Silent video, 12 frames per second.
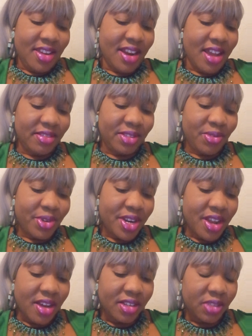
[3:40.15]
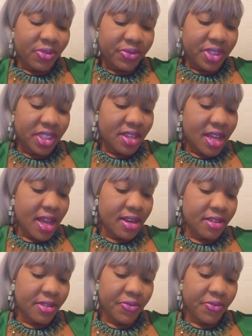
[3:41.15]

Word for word: Now it's going down. It's $15.